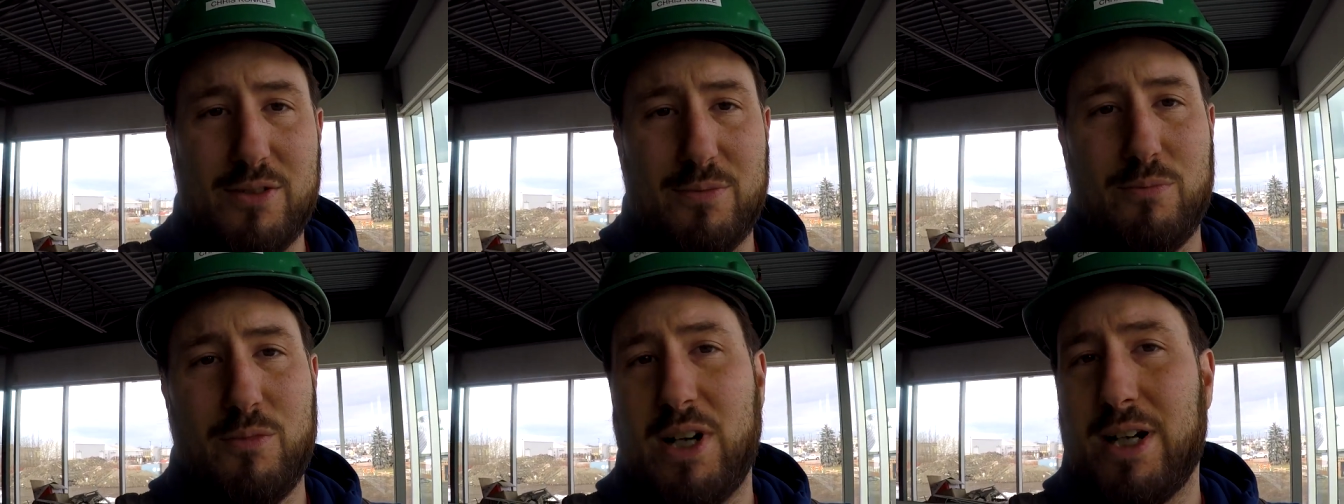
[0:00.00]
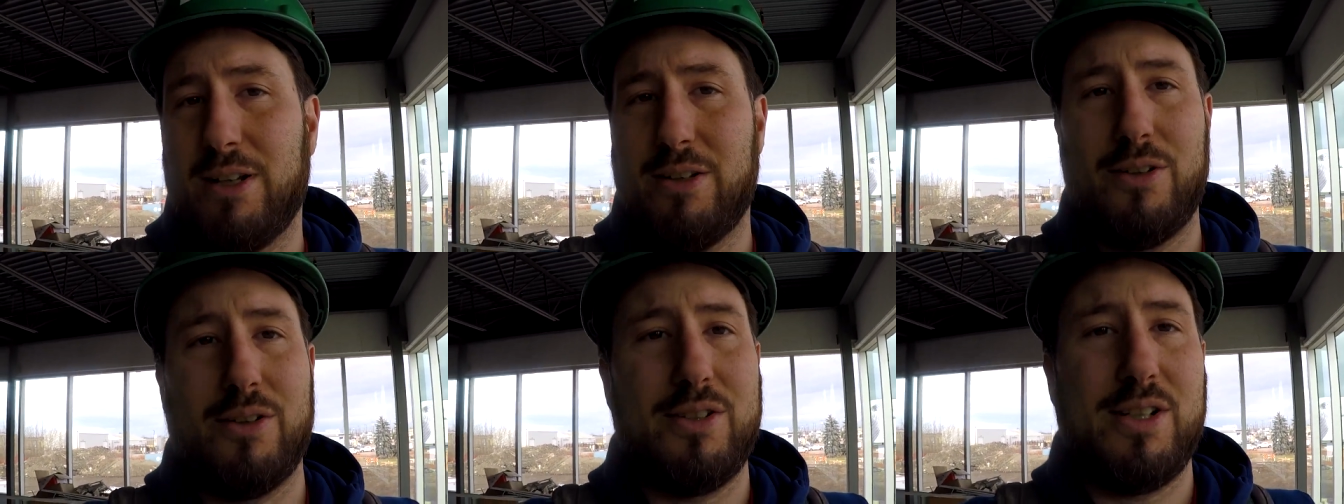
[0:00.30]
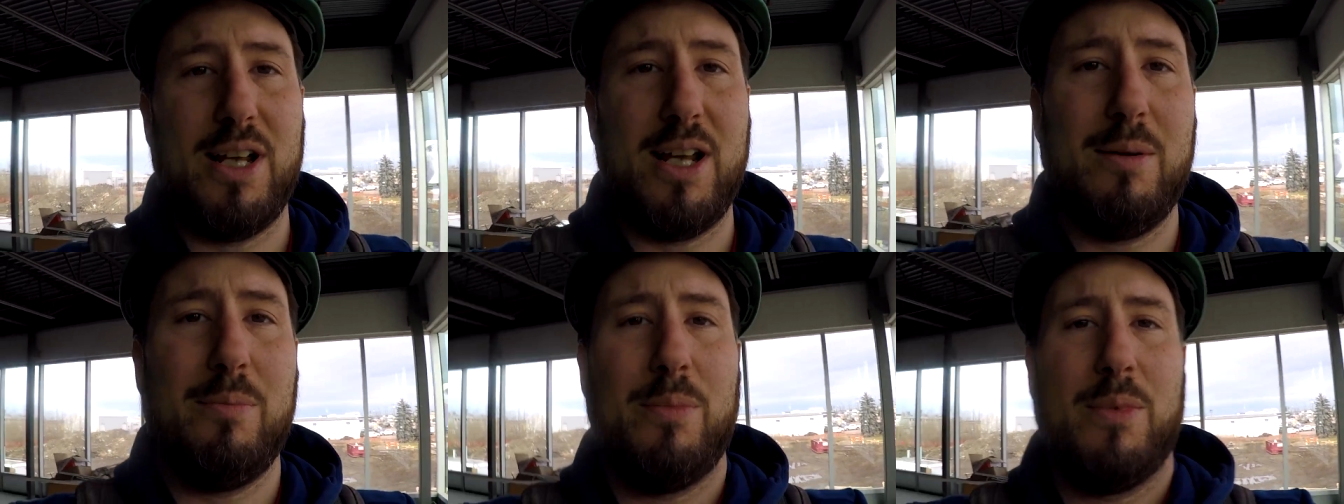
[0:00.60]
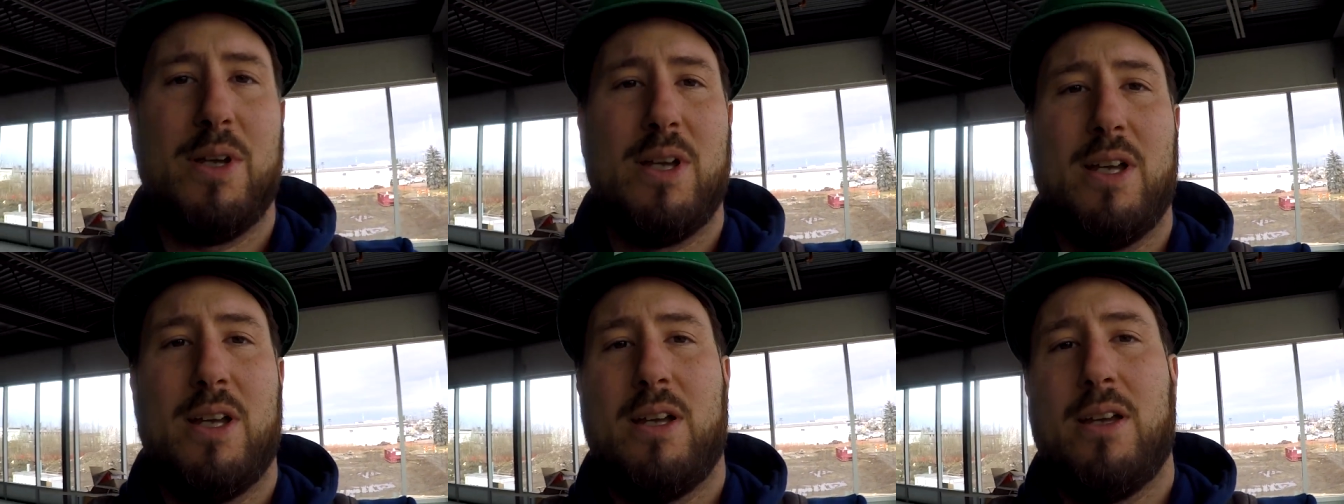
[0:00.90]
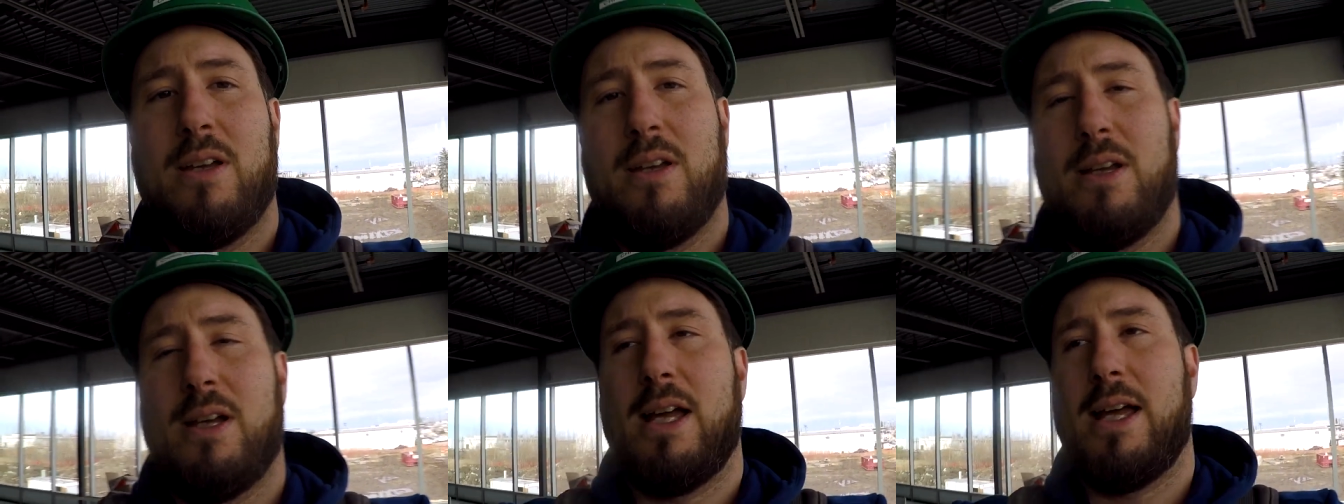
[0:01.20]
from regular tape,
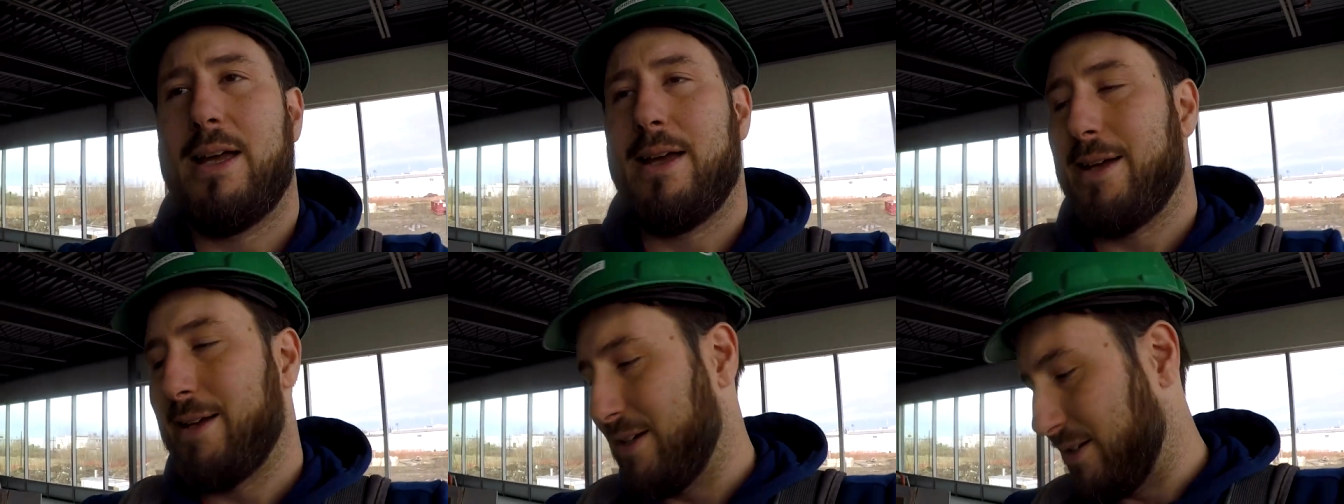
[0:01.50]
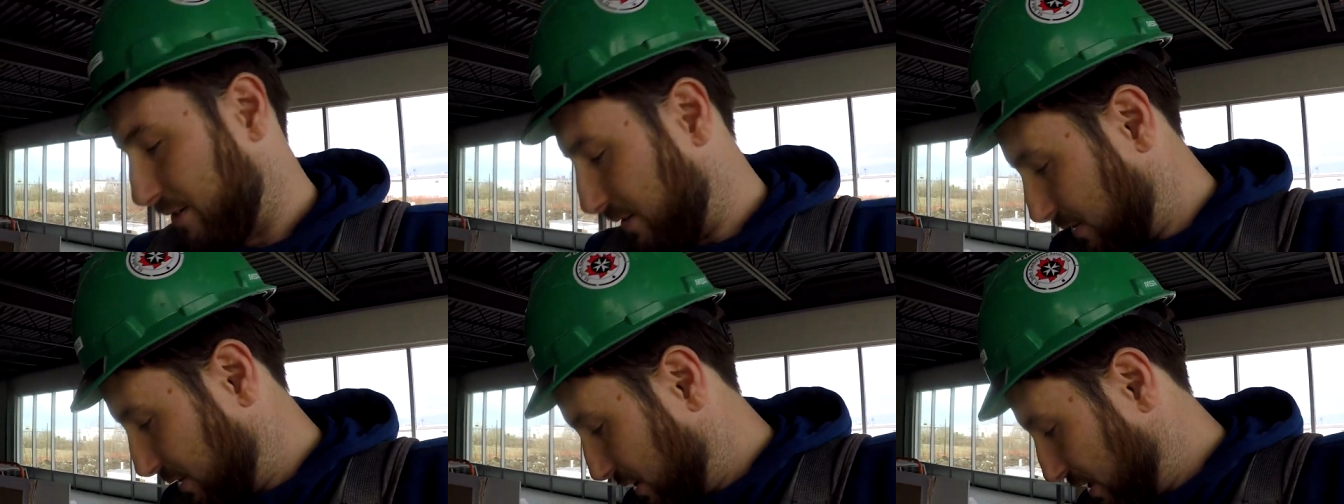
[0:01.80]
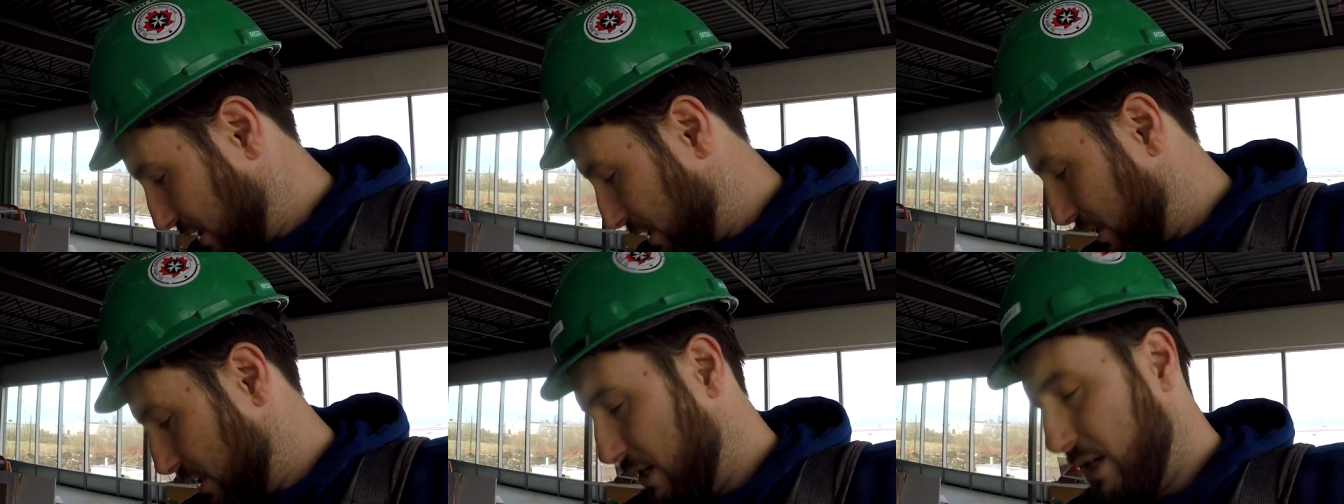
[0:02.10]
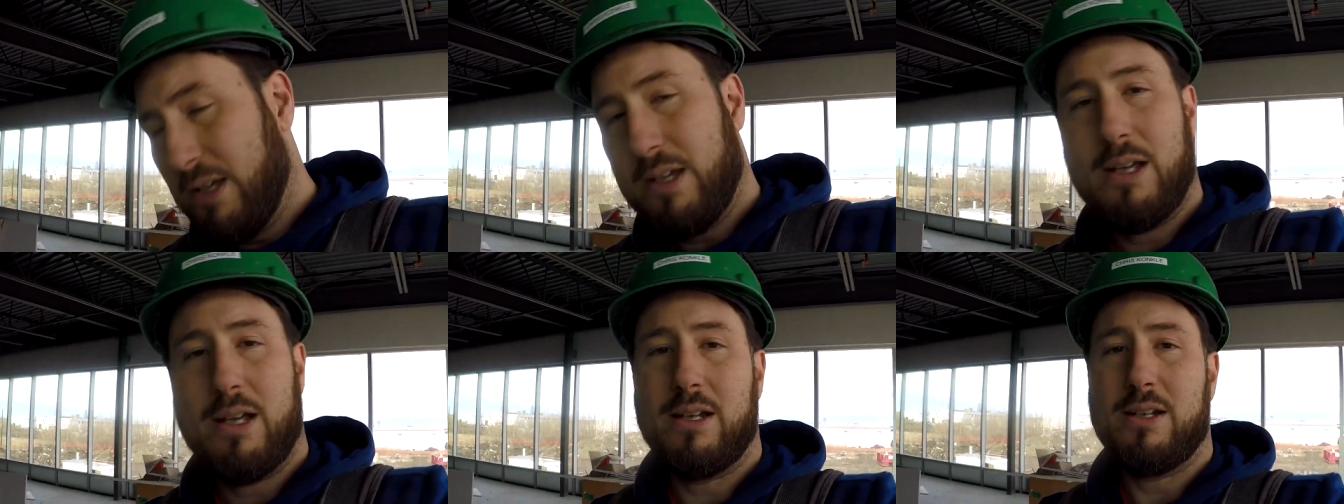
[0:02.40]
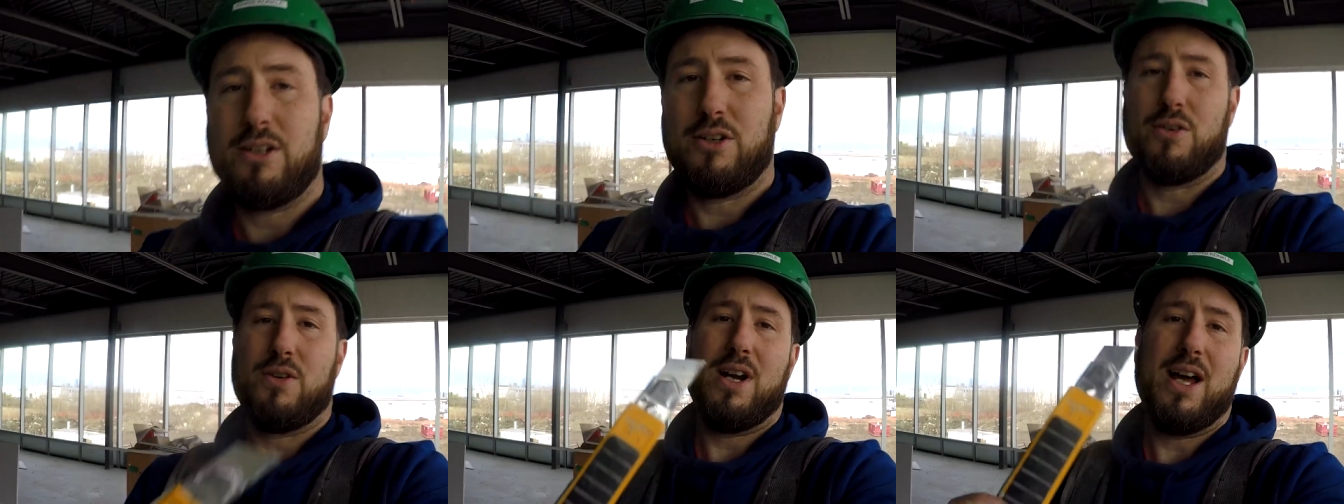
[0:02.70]
and
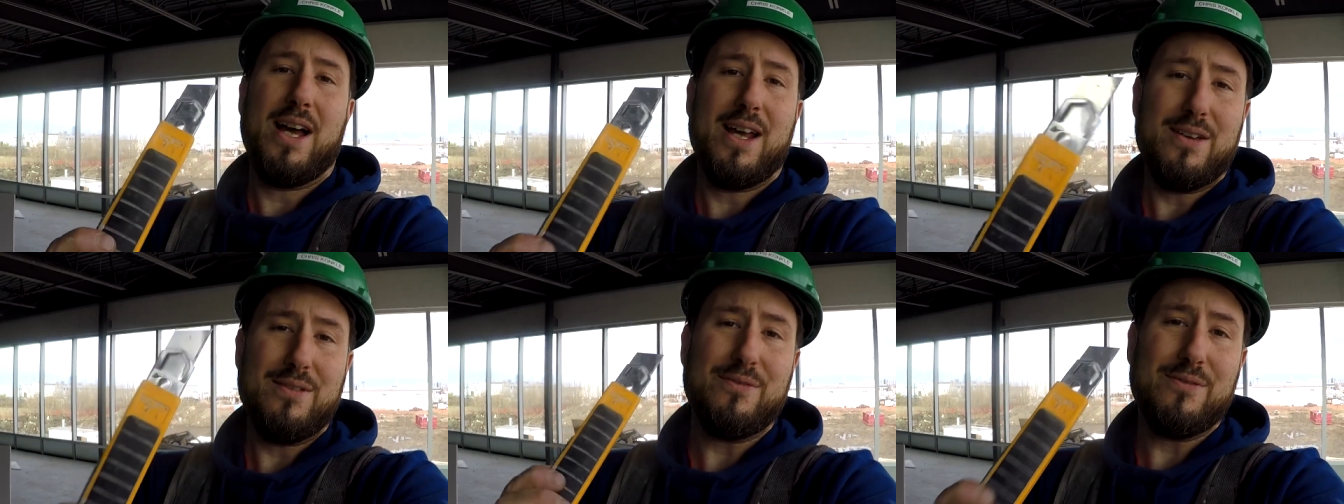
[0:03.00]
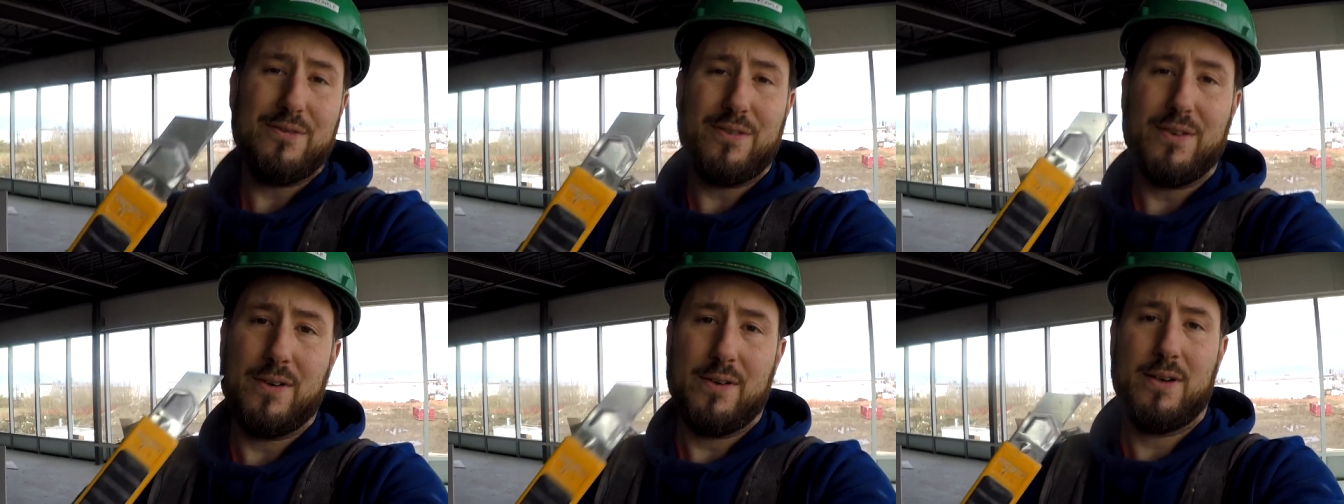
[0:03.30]
your knife.